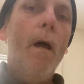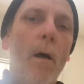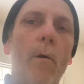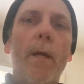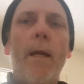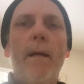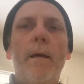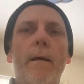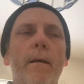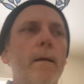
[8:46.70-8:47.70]
okay,
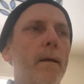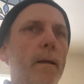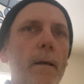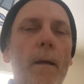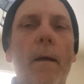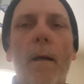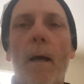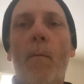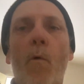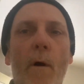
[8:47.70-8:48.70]

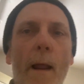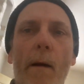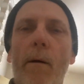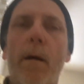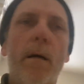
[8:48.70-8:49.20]
I'm worn out.